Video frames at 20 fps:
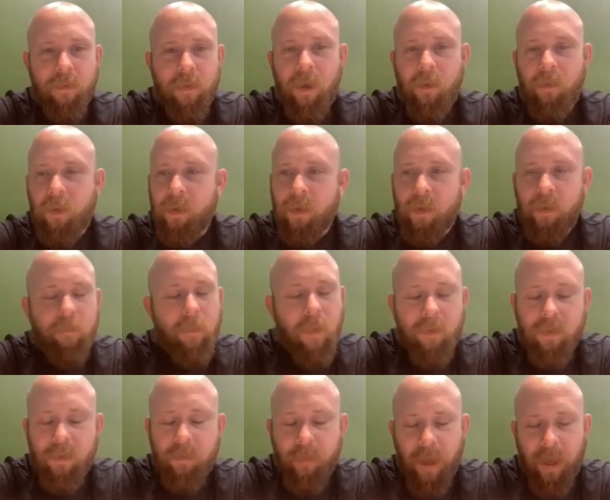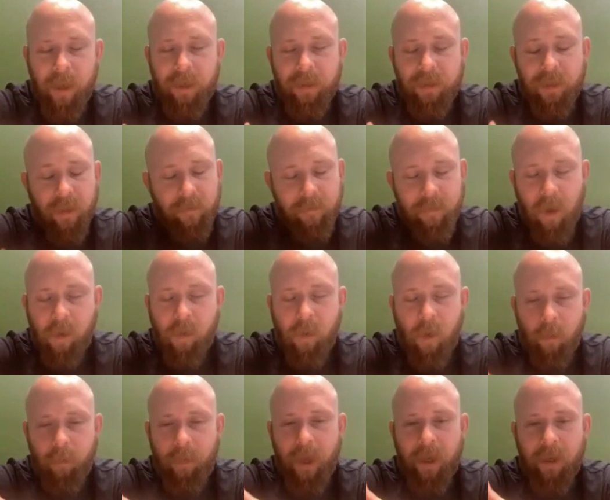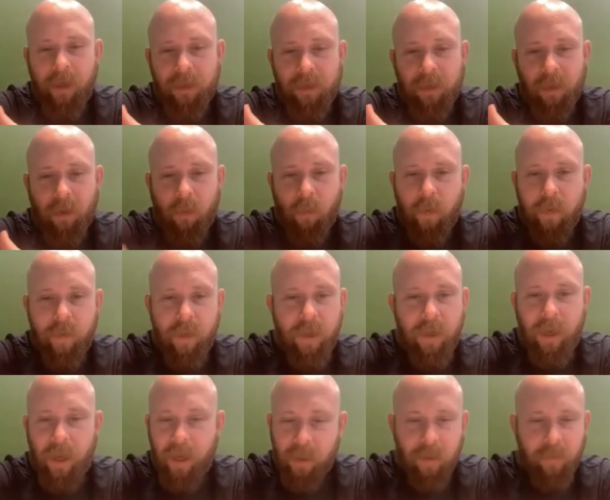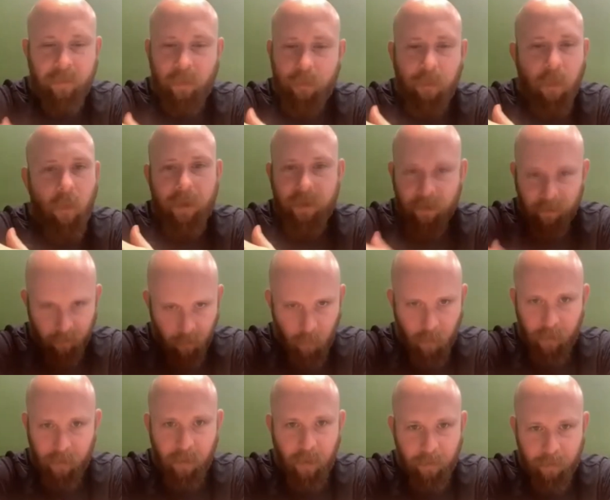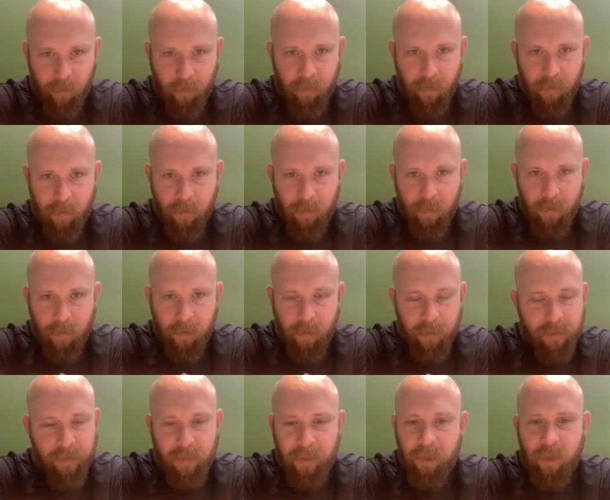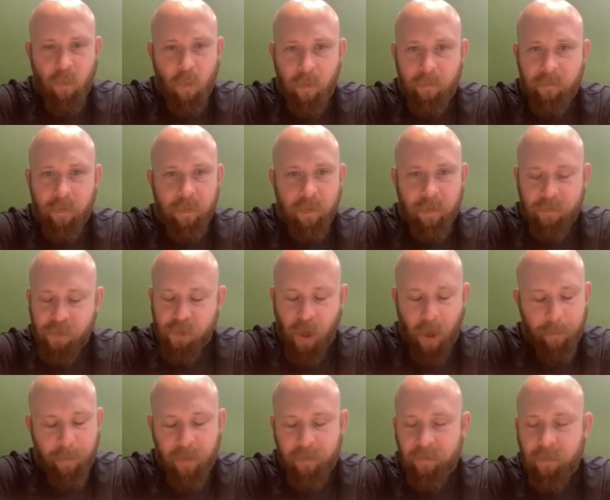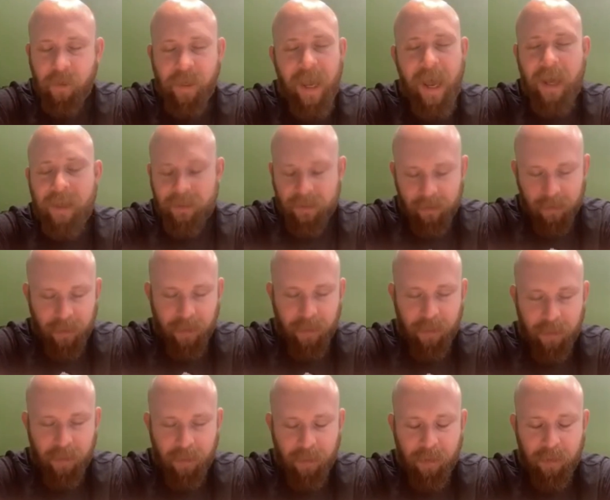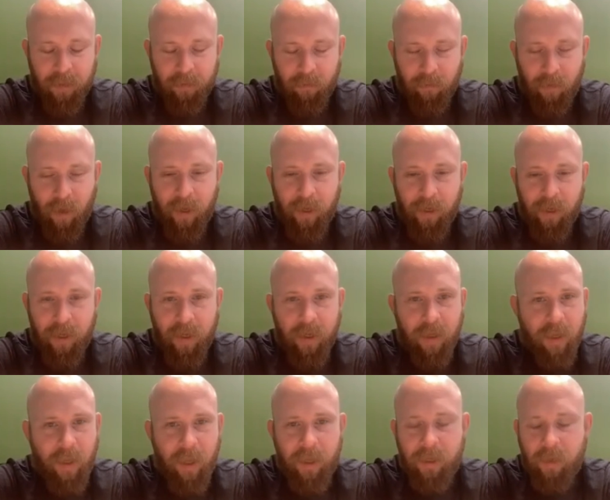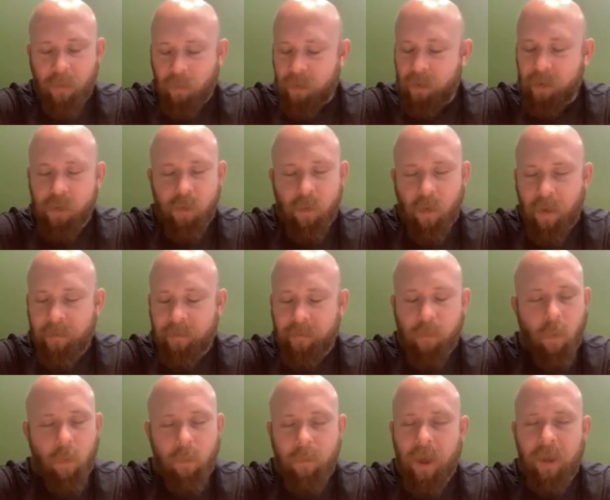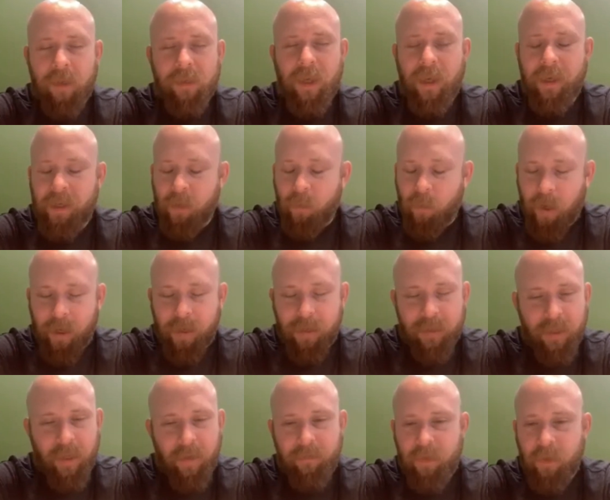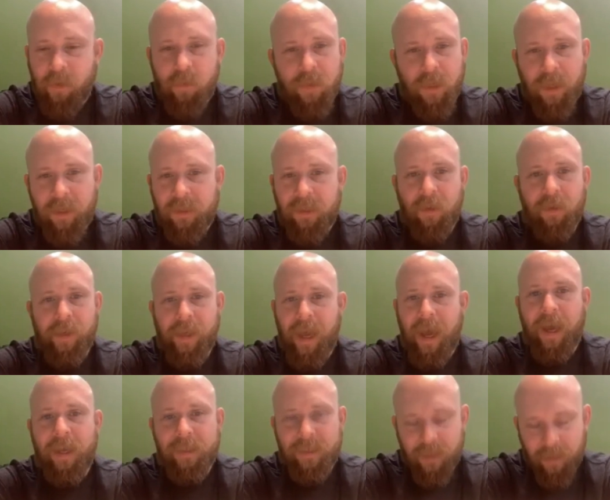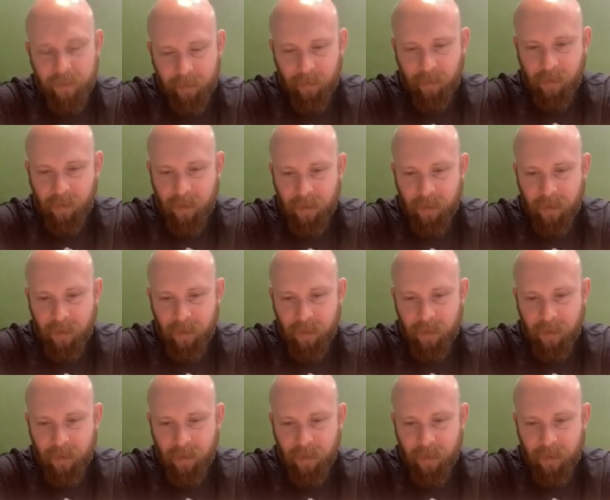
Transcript: No, most banks, if not all banks, are within 1/8 of a point of one another. Yes. It's the equivalent of shopping for gasoline, right? And you wouldn't drive 4 miles out of your way to save 2 cents on gas either.